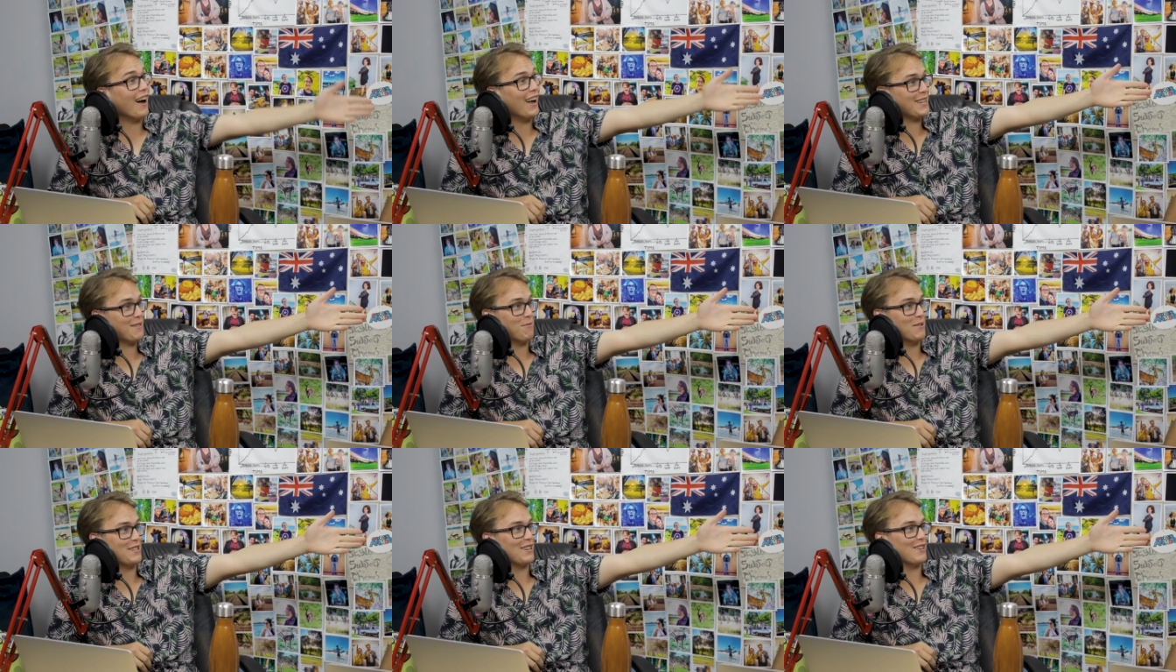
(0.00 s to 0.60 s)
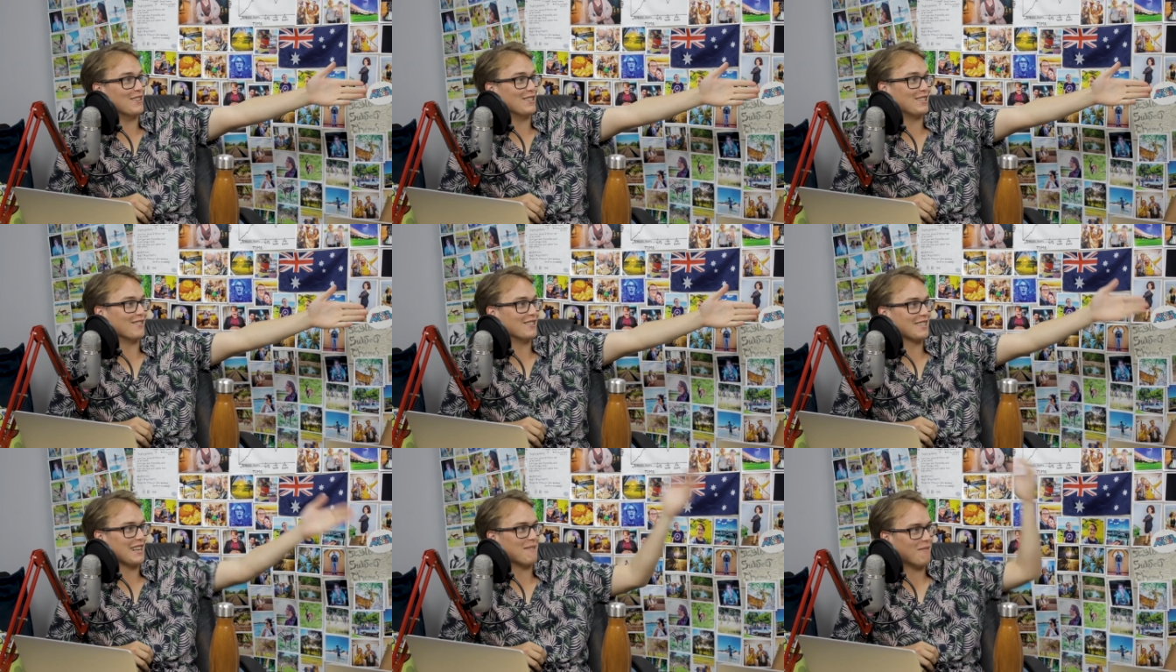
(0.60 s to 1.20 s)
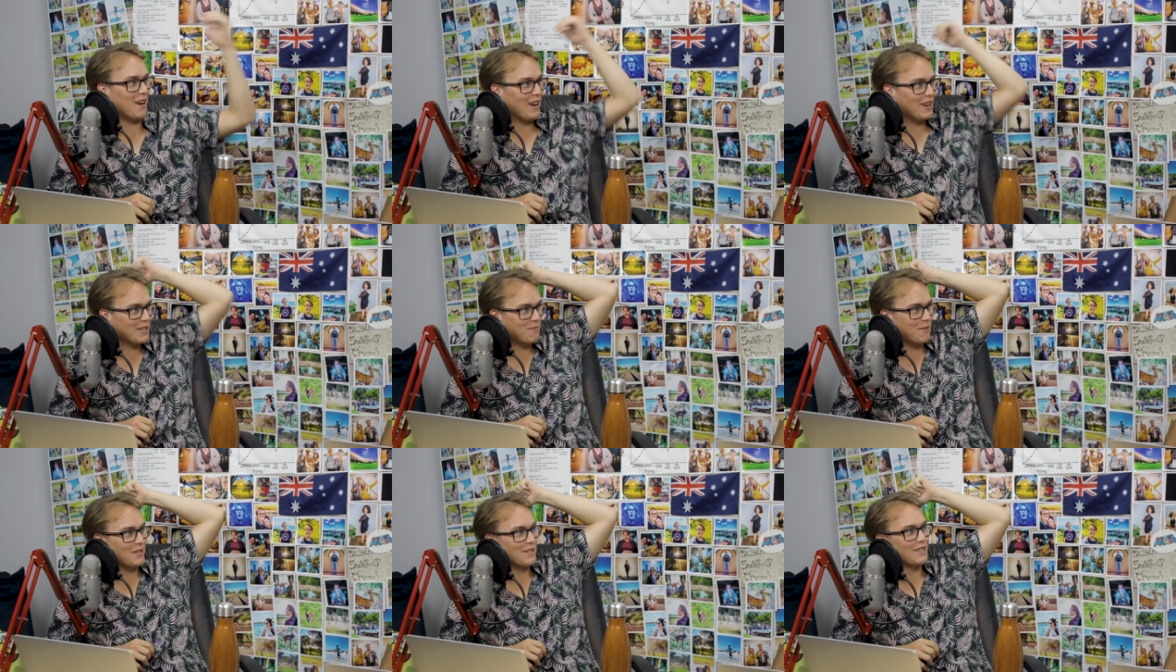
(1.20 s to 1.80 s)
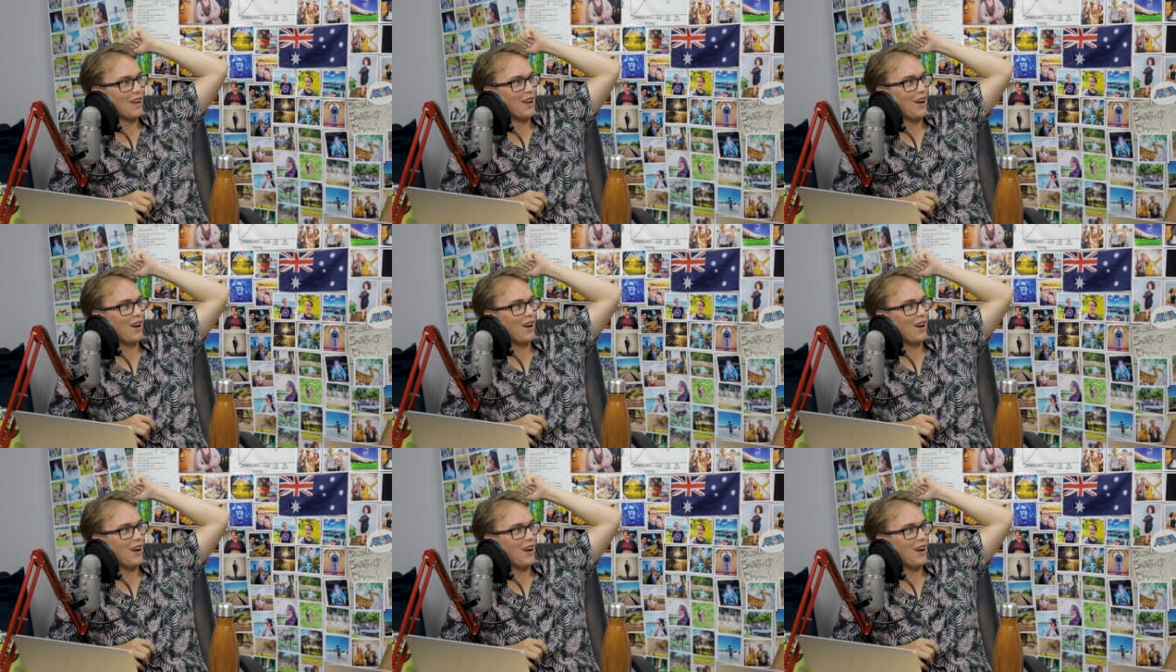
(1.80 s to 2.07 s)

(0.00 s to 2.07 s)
husband too. She was like, my husband's